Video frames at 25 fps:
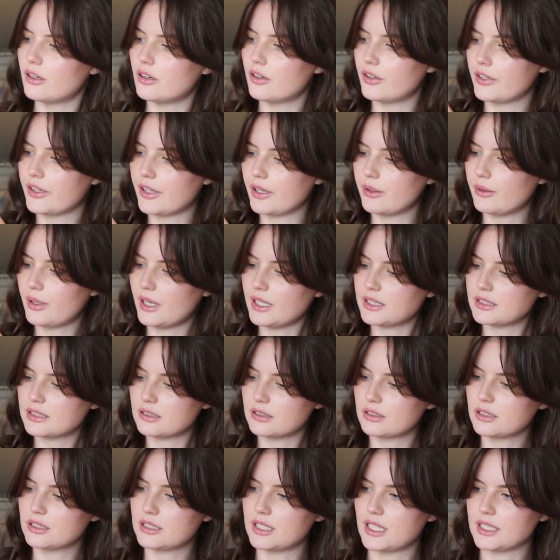although as
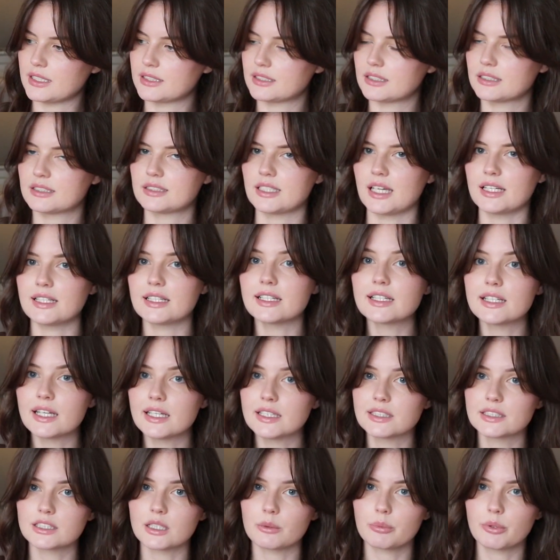all the testers said, it
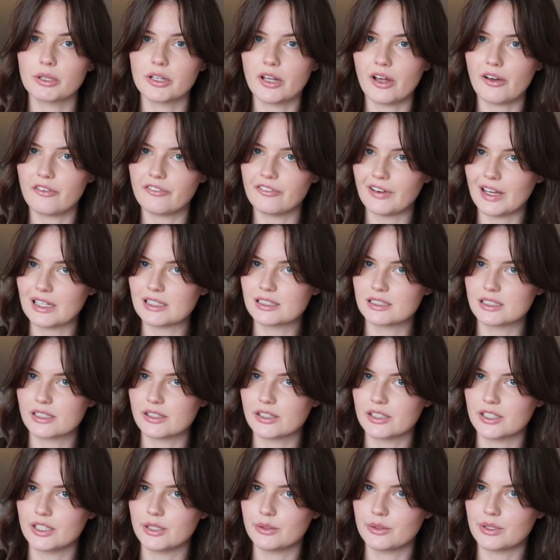knits up a lot faster
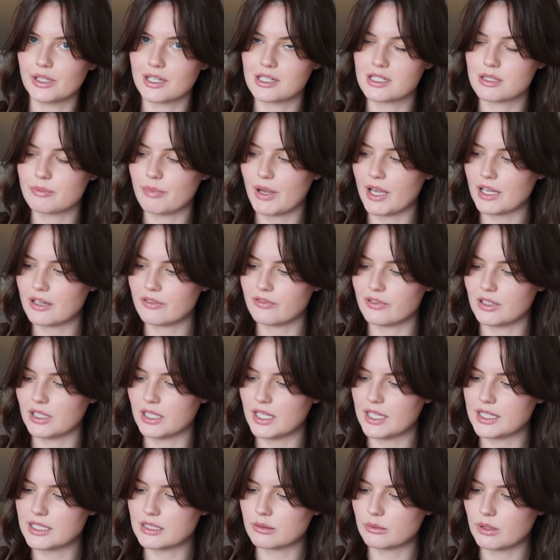than you would expect for a
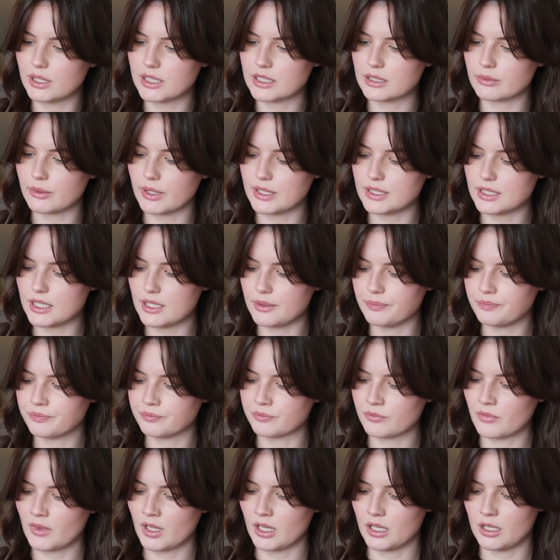lace weight sweater
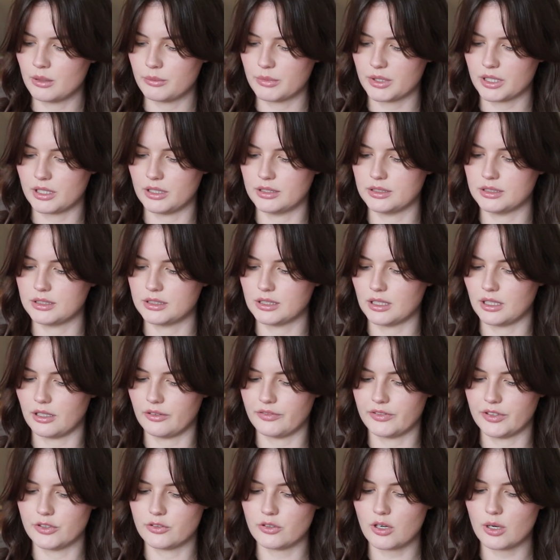because
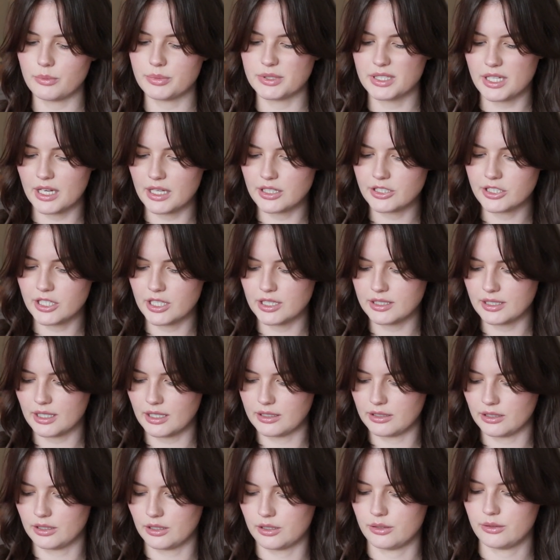of the drop stitches
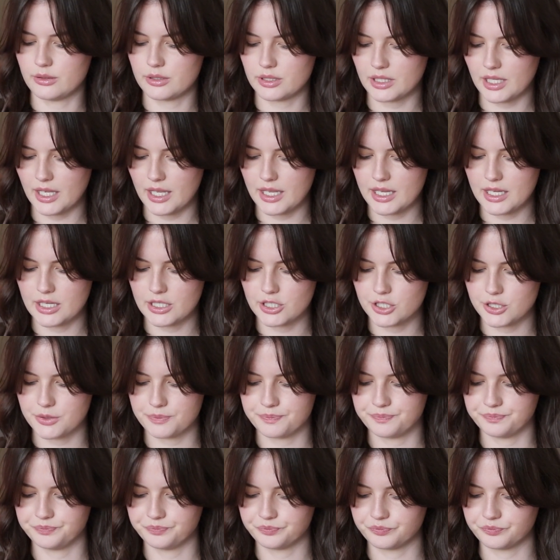and the loose gauge.